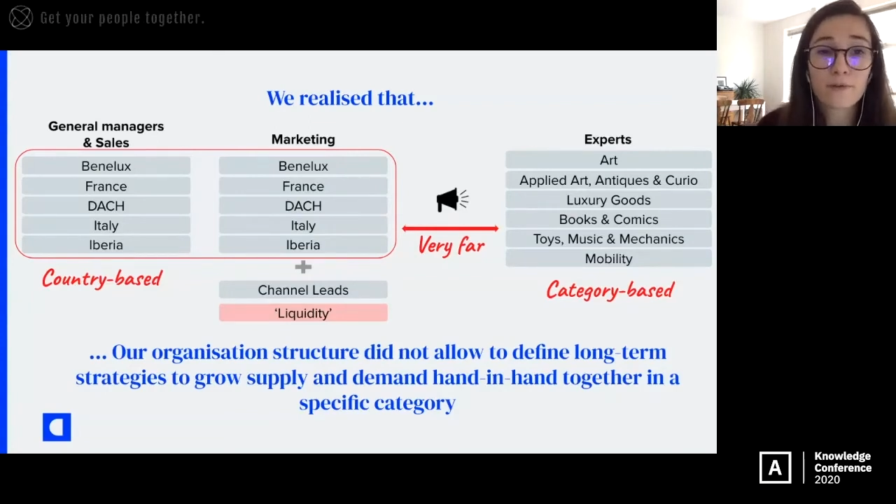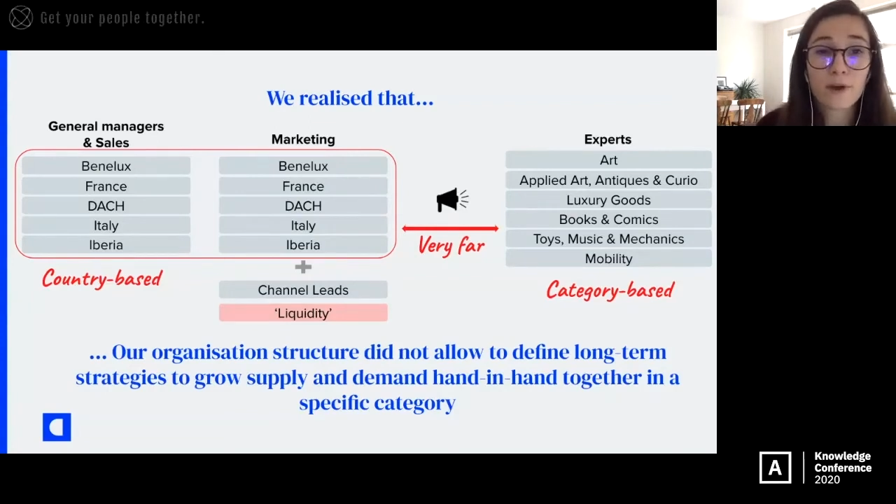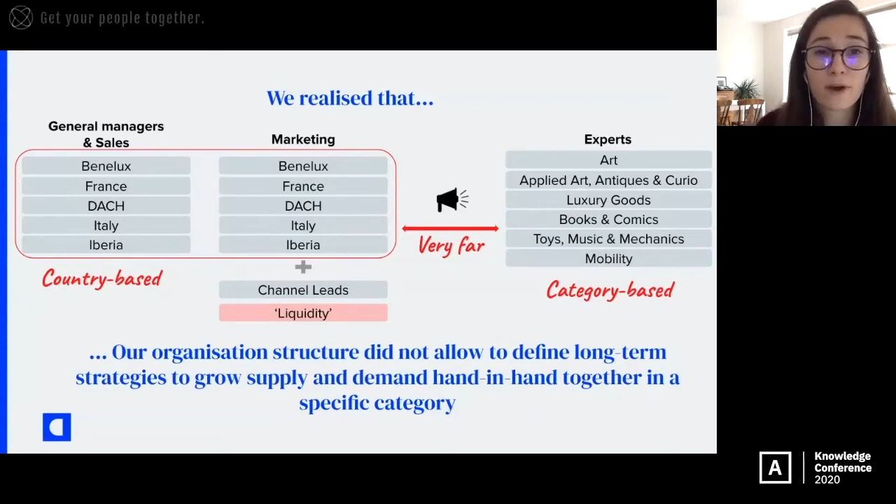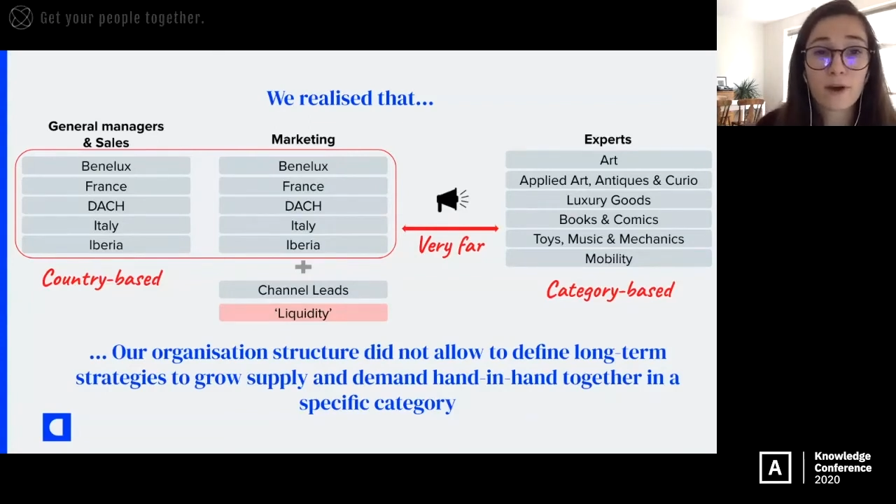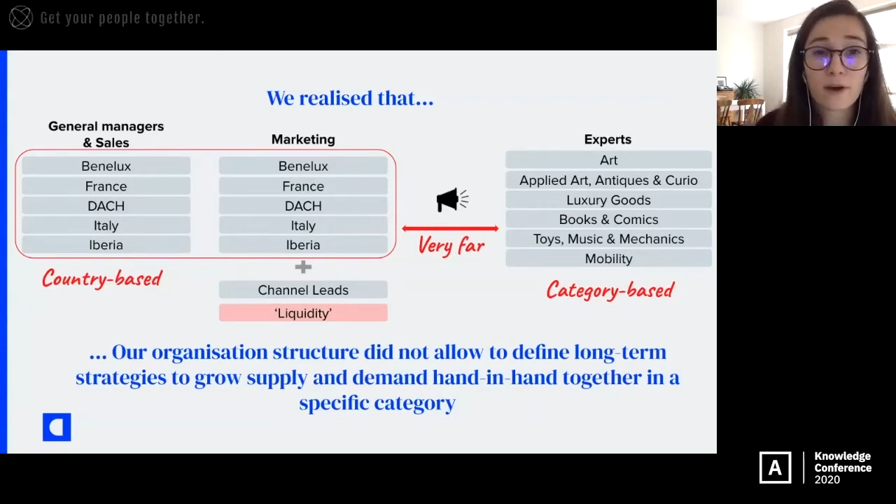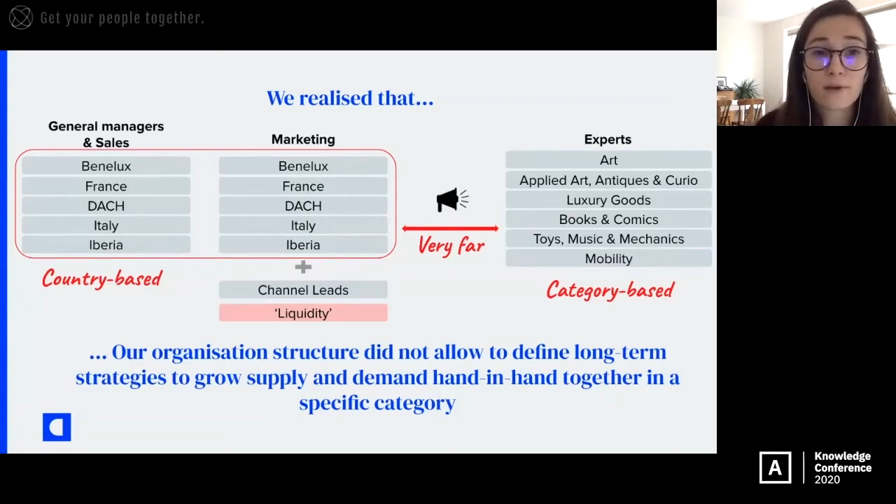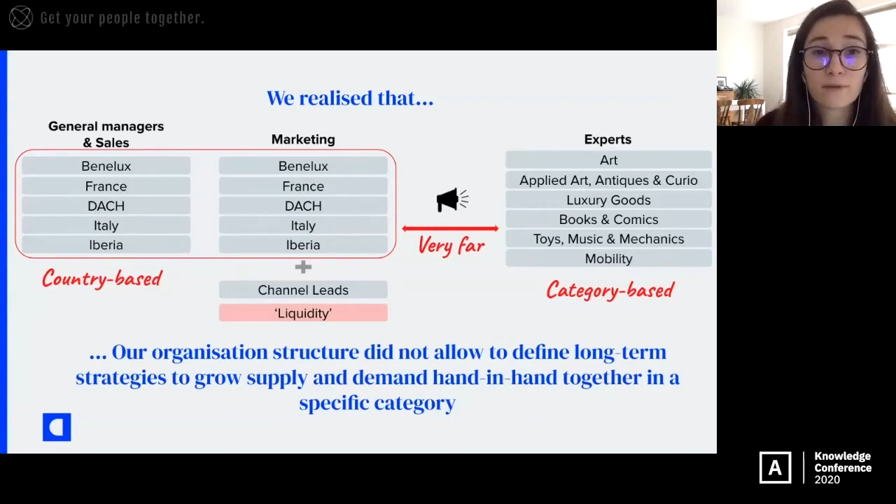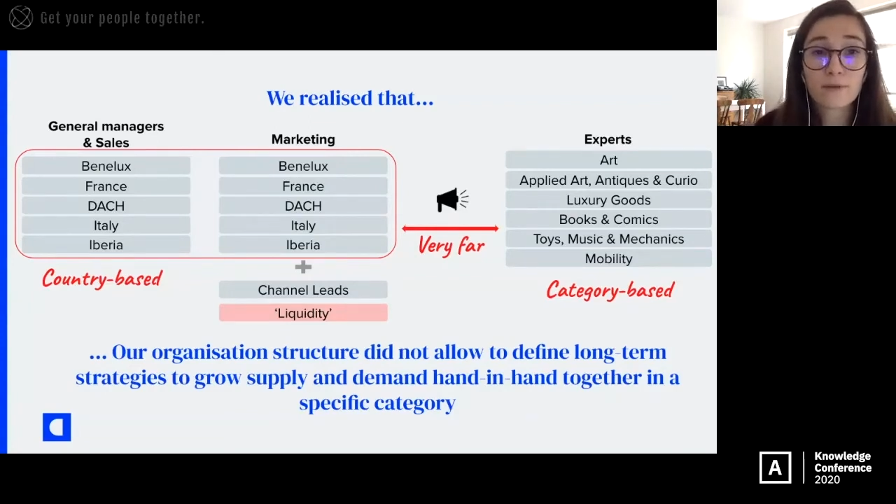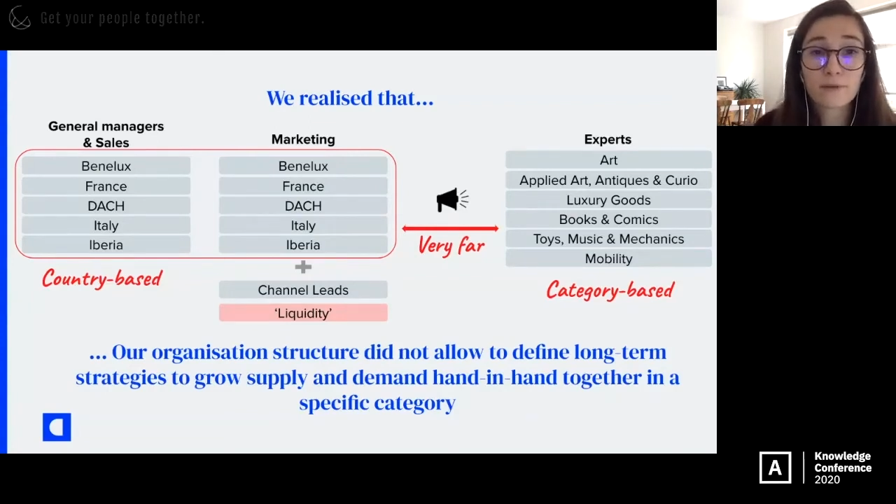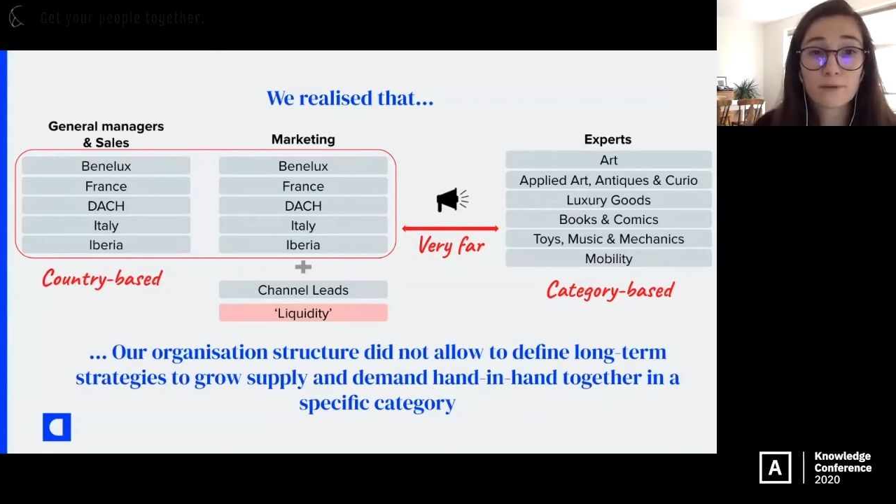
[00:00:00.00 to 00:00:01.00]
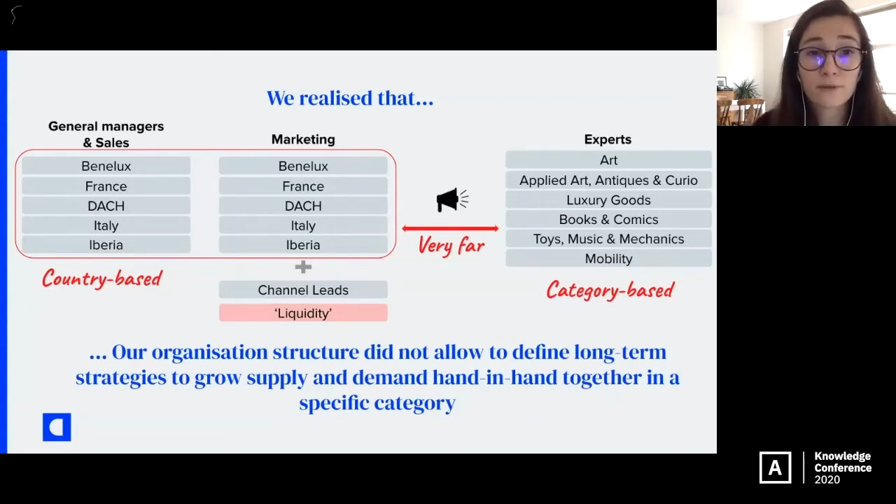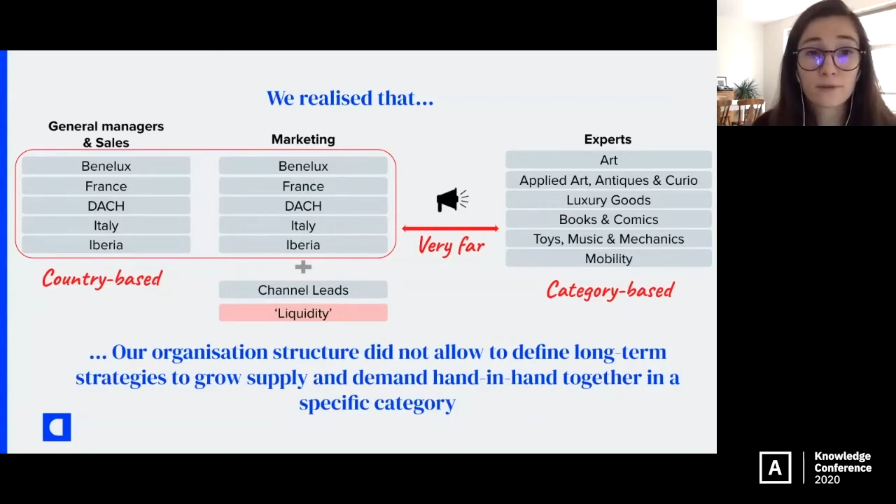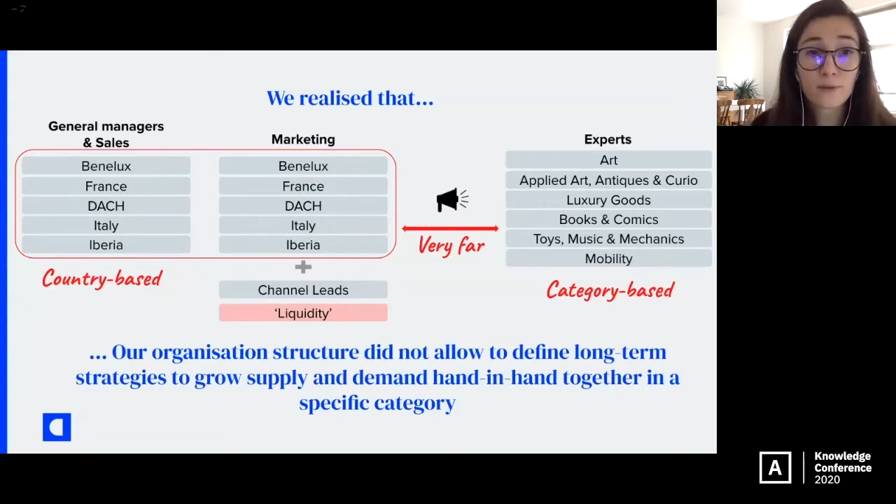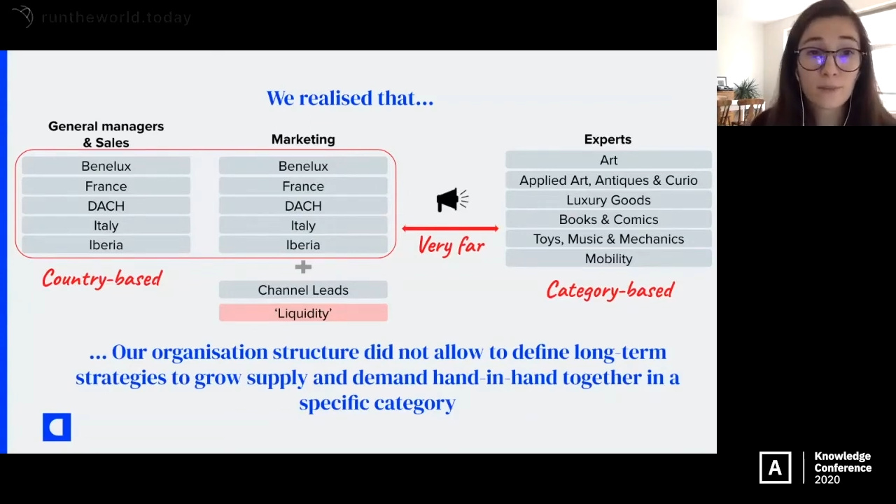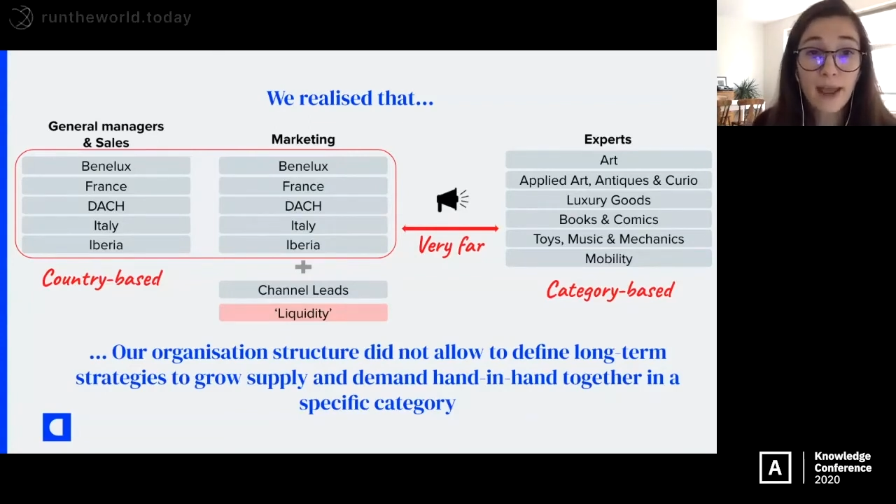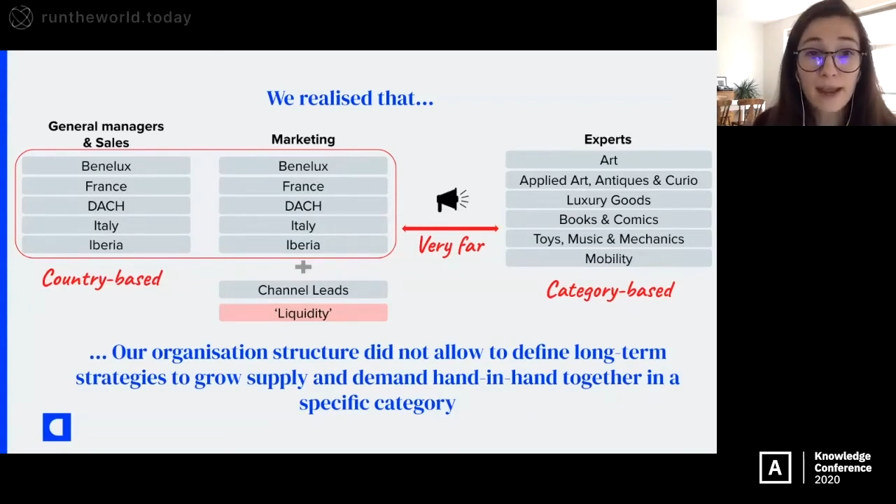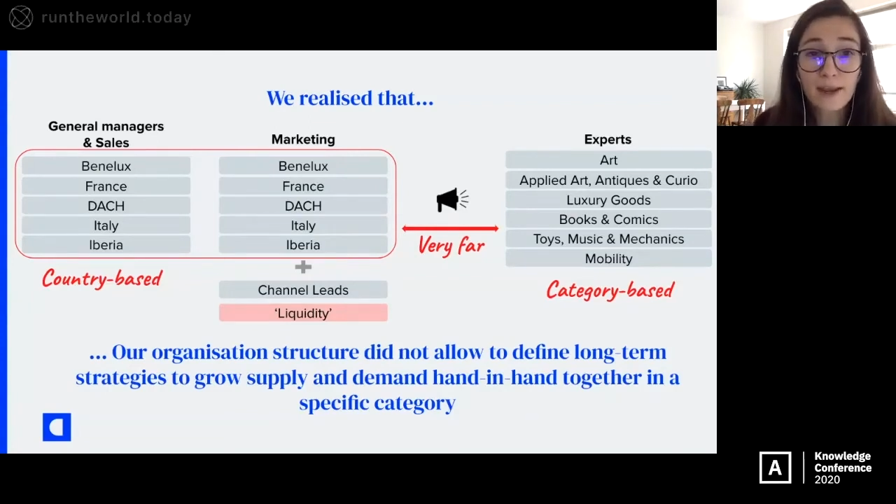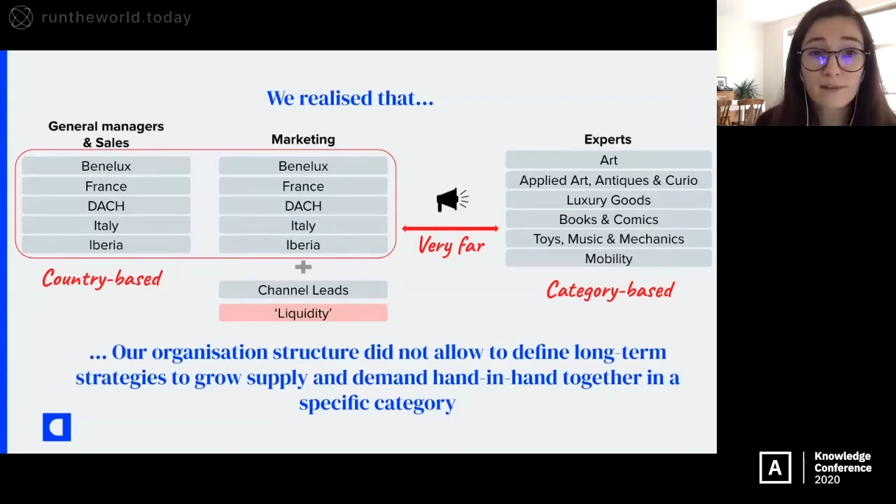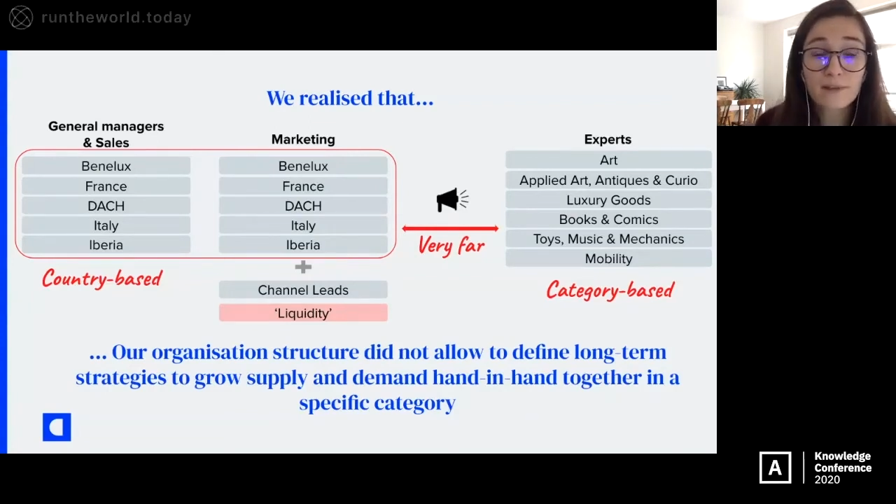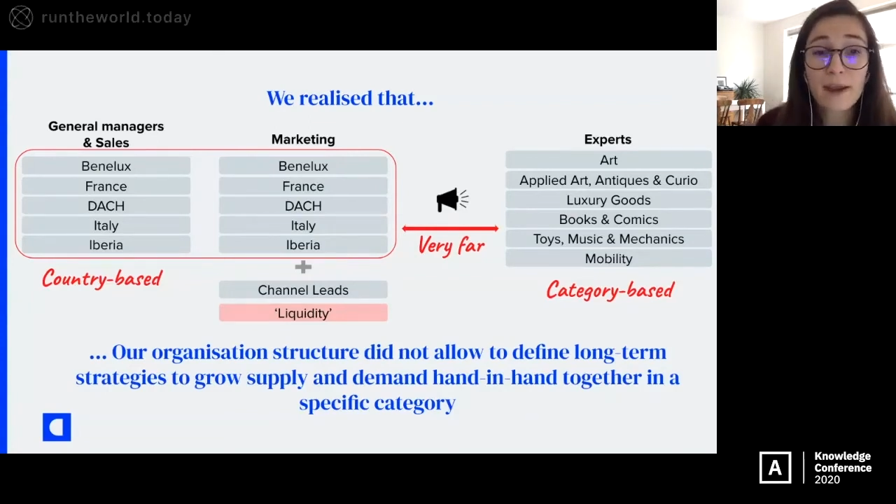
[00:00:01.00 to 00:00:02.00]
the
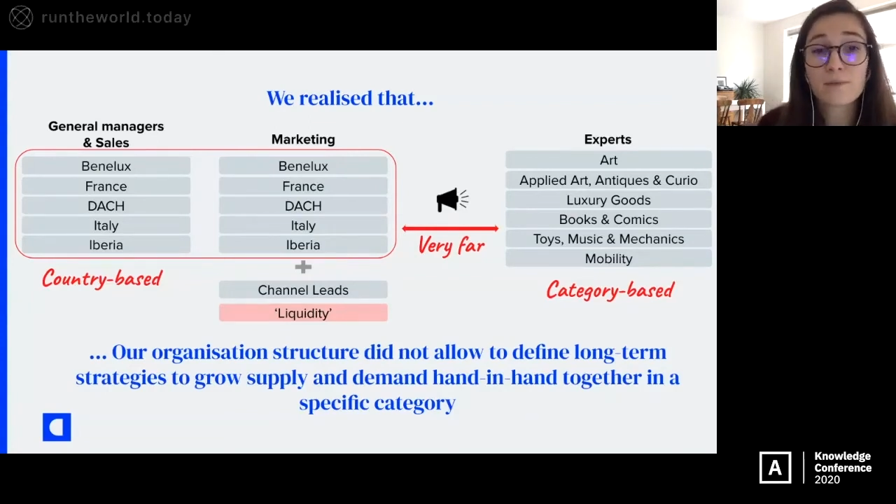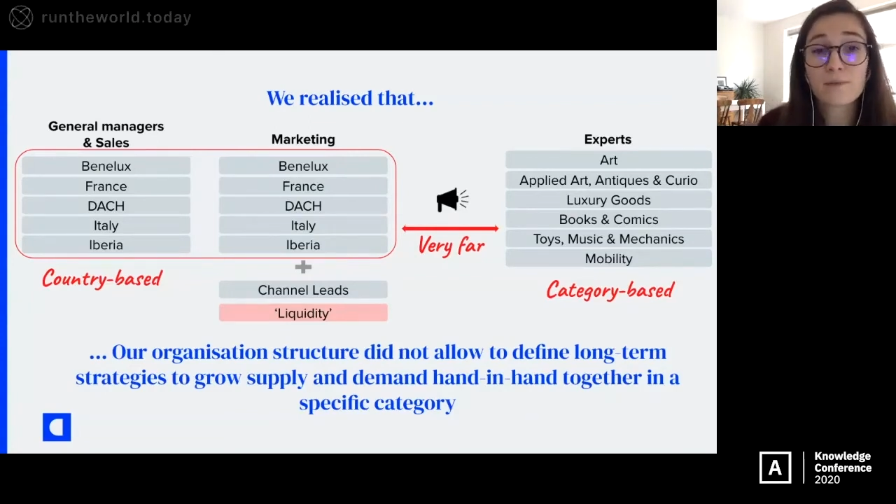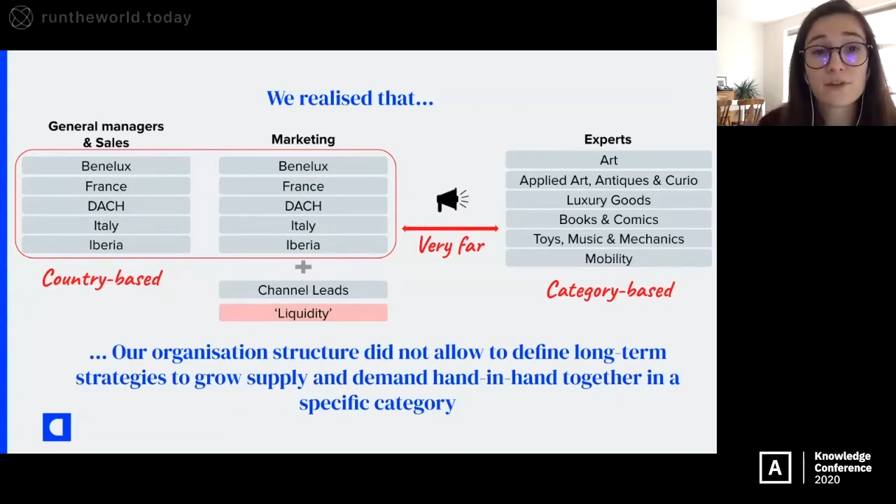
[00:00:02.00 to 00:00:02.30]
supply side,